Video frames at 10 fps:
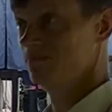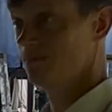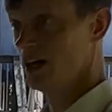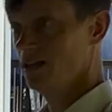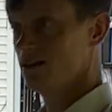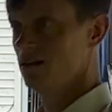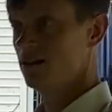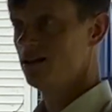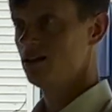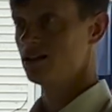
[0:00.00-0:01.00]
right?
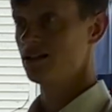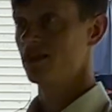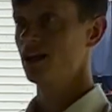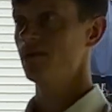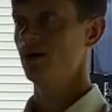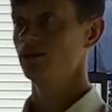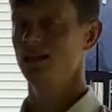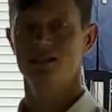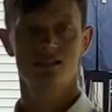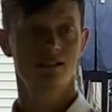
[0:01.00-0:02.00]
Just think about
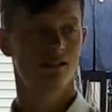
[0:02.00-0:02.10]
this.